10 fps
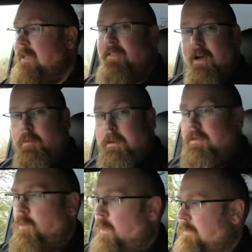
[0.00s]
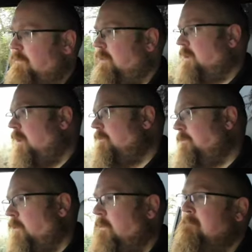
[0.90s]
that would be the one to go
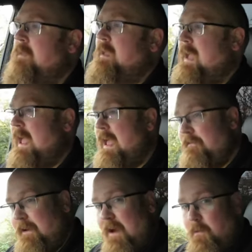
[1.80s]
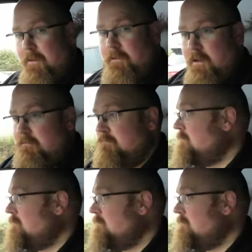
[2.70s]
for. If, however,